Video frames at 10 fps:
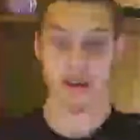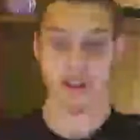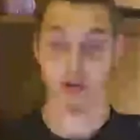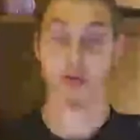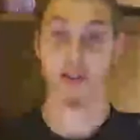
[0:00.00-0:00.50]

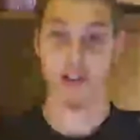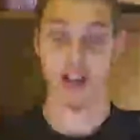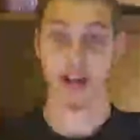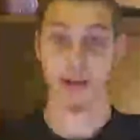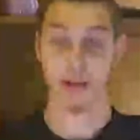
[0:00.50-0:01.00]
So who is
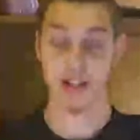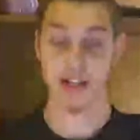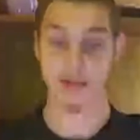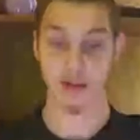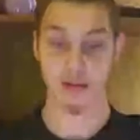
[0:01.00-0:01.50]
Jacob? It's
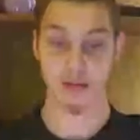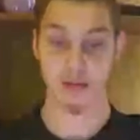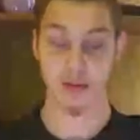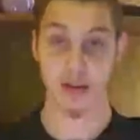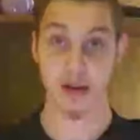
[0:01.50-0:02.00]
Israel.
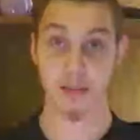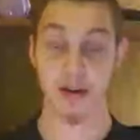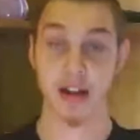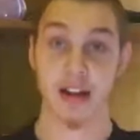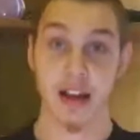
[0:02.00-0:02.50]

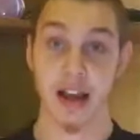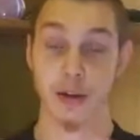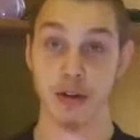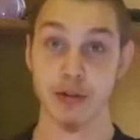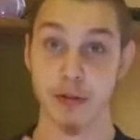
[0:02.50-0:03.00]
But
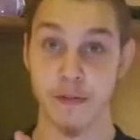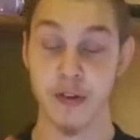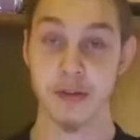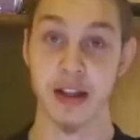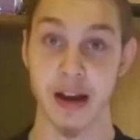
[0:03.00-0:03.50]
in order to
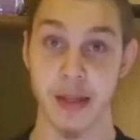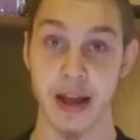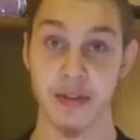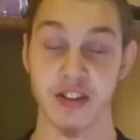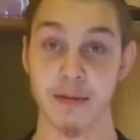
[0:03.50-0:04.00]
refute that, they
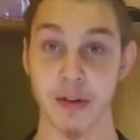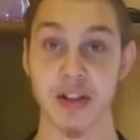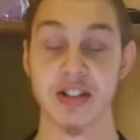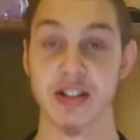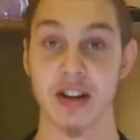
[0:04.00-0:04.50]
had to say, well,
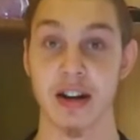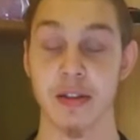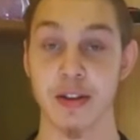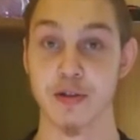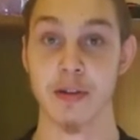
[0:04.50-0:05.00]
this is
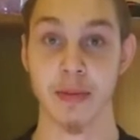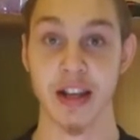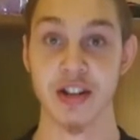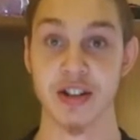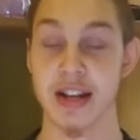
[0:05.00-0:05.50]
not the
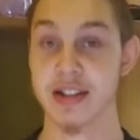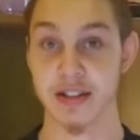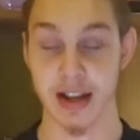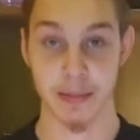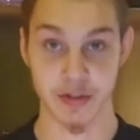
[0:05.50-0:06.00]
tribulation, it's
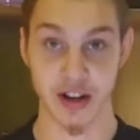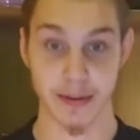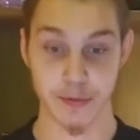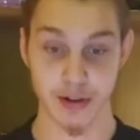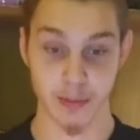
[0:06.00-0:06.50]
the time of
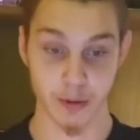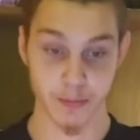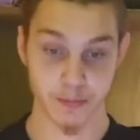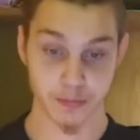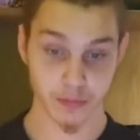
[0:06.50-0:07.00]
Jacob's trouble.
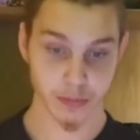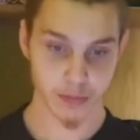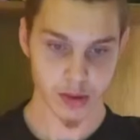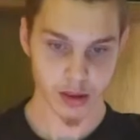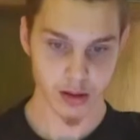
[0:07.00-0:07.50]

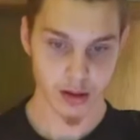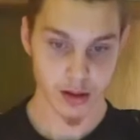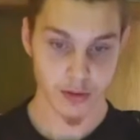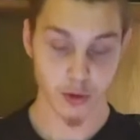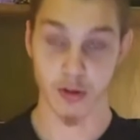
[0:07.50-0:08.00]

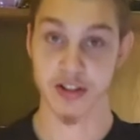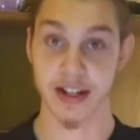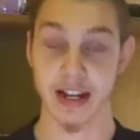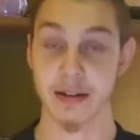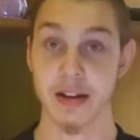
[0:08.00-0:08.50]
Of course,
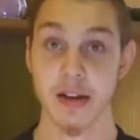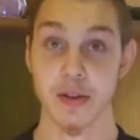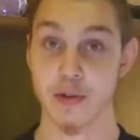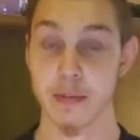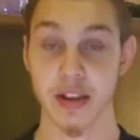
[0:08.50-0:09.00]
again,
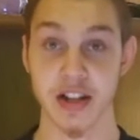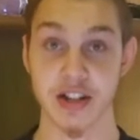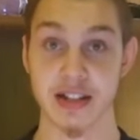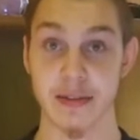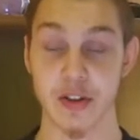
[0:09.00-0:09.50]
the
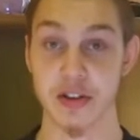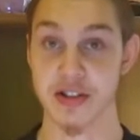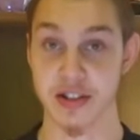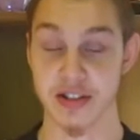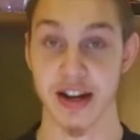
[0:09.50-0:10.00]
tribulation is never
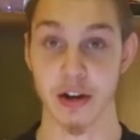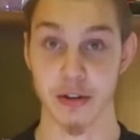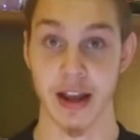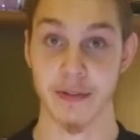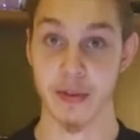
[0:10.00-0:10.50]
used as a
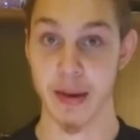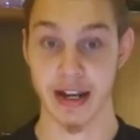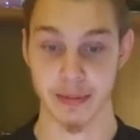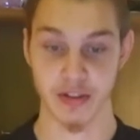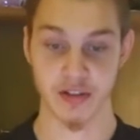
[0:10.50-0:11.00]
title. They have to
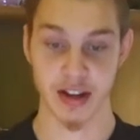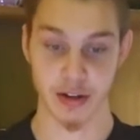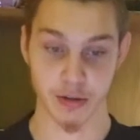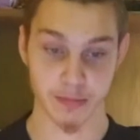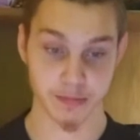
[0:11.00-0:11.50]
make up this
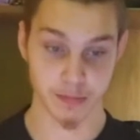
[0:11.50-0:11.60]
title.